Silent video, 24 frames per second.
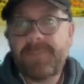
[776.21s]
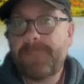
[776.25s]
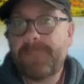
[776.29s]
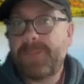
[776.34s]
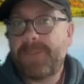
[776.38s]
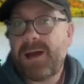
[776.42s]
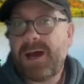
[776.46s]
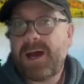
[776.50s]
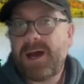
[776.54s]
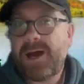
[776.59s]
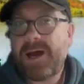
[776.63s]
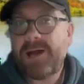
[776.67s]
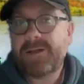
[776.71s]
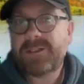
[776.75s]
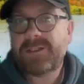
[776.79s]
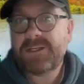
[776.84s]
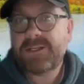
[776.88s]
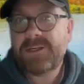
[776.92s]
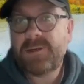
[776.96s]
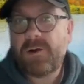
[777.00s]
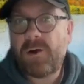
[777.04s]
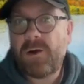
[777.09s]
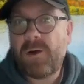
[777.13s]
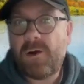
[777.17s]
part
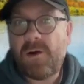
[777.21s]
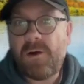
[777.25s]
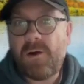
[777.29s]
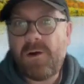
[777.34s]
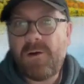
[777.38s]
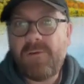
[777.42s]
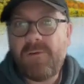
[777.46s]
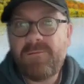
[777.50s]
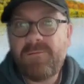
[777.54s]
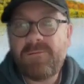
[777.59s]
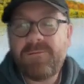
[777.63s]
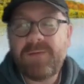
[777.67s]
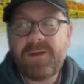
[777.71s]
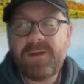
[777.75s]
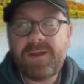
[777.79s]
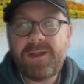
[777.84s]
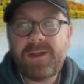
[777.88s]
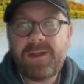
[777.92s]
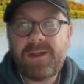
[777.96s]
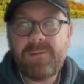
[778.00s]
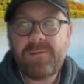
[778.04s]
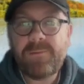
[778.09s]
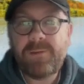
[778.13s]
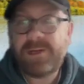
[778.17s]
of
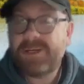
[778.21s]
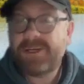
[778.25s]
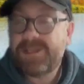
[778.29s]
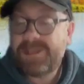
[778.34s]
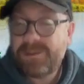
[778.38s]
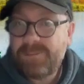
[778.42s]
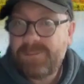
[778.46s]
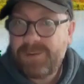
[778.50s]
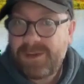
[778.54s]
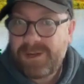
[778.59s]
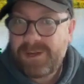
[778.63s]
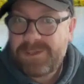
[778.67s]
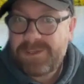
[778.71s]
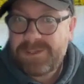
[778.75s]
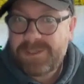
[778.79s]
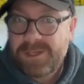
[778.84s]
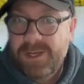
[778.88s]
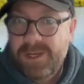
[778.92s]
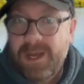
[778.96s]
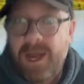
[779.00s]
Wind in the Willows.